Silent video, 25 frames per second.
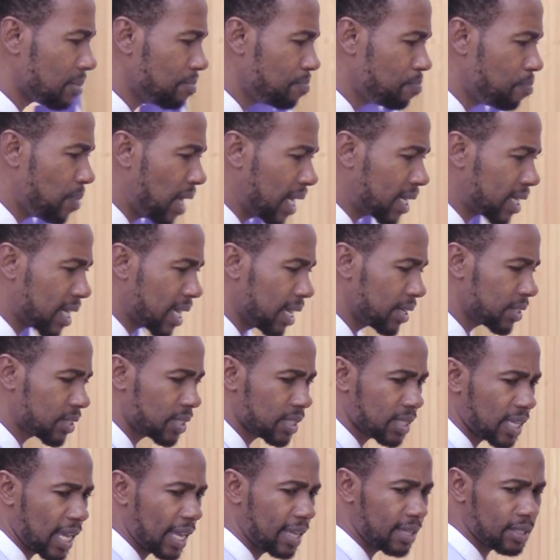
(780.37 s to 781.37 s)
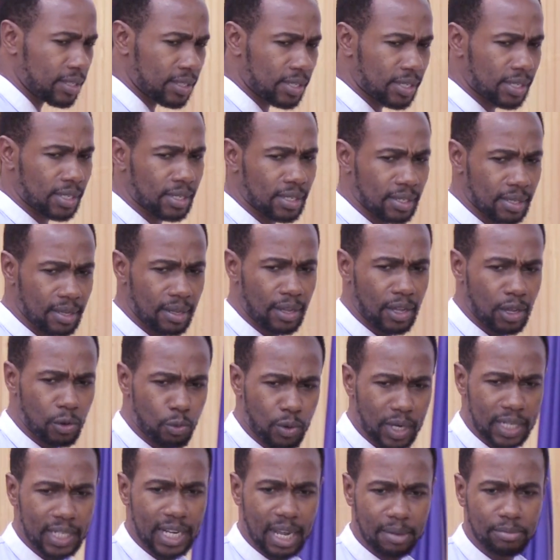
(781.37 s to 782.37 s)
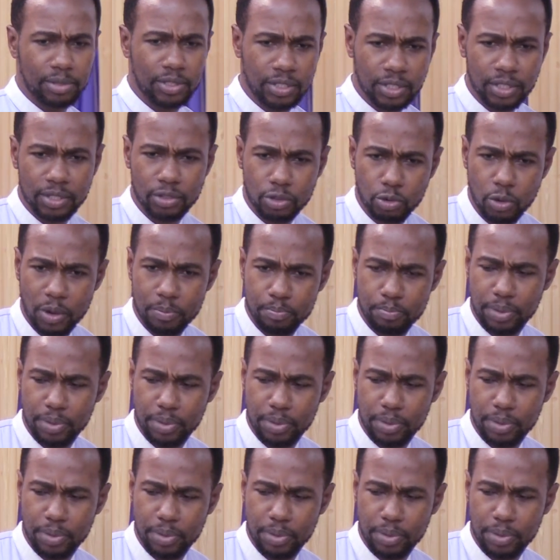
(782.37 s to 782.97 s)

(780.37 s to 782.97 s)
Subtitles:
making sense when it comes to a